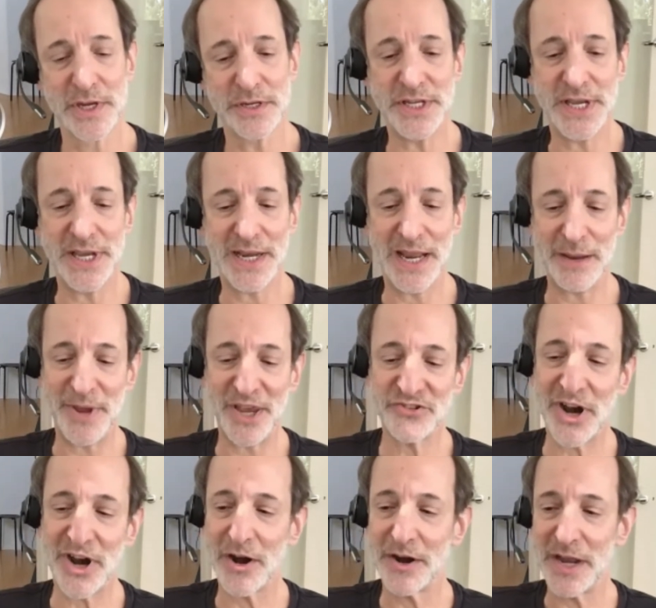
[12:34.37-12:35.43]
DNA makes
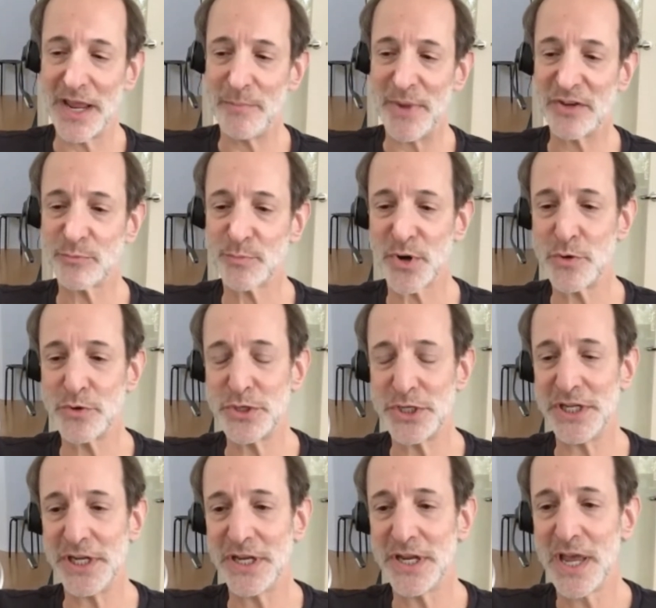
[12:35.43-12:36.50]
RNA, makes
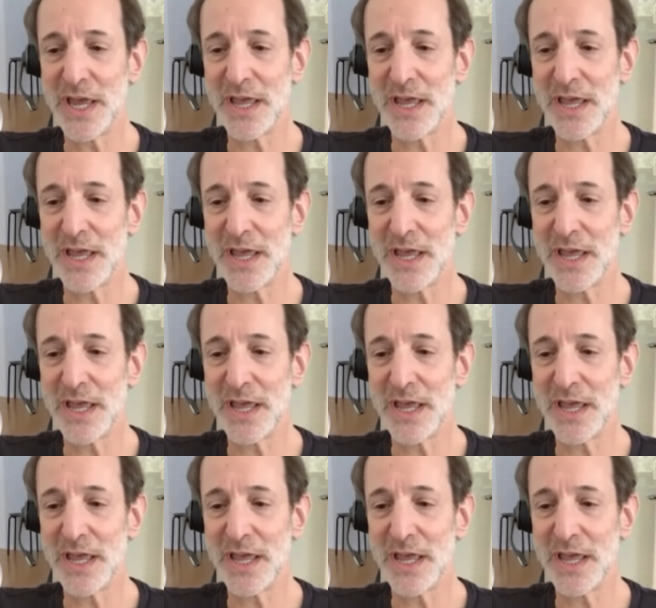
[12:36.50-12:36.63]
protein.